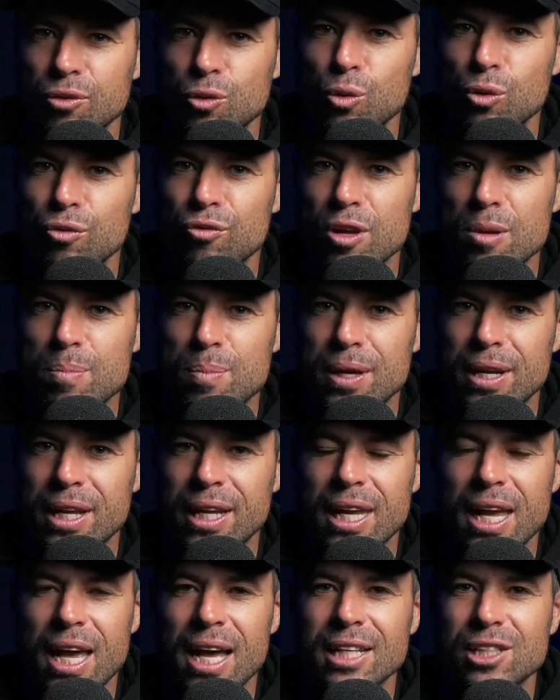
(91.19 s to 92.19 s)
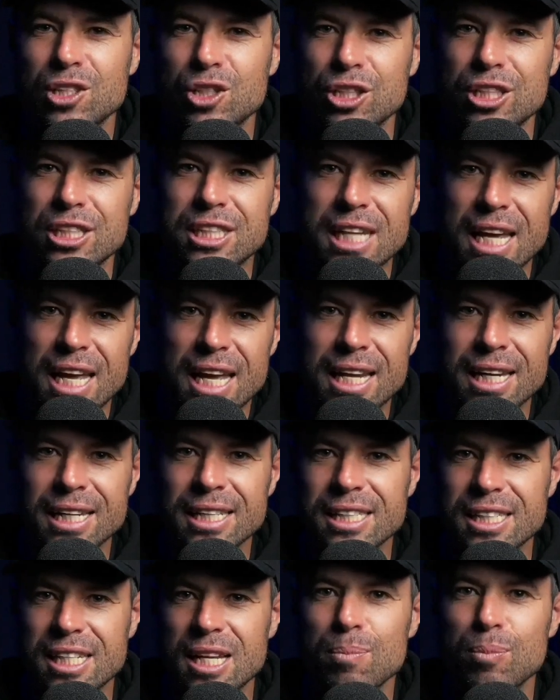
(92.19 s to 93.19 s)
NordVPN account to
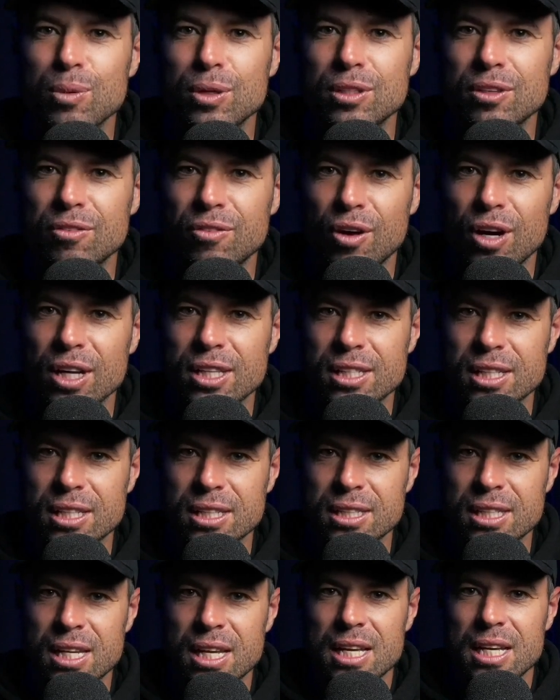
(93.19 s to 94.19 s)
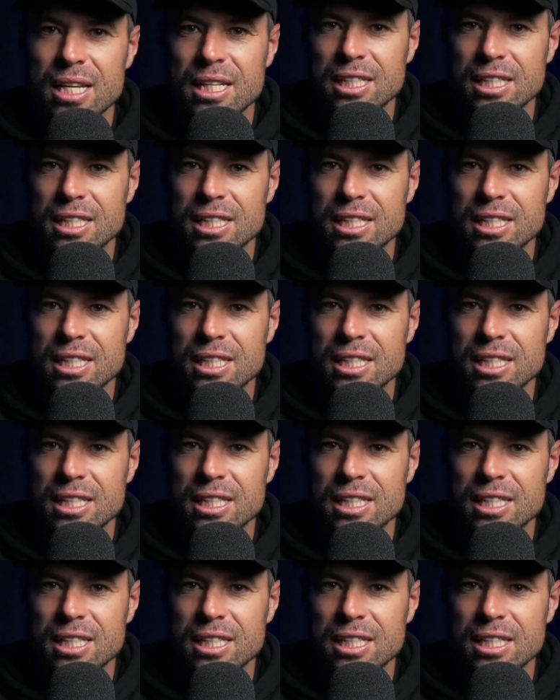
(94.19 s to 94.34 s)
10 separate devices.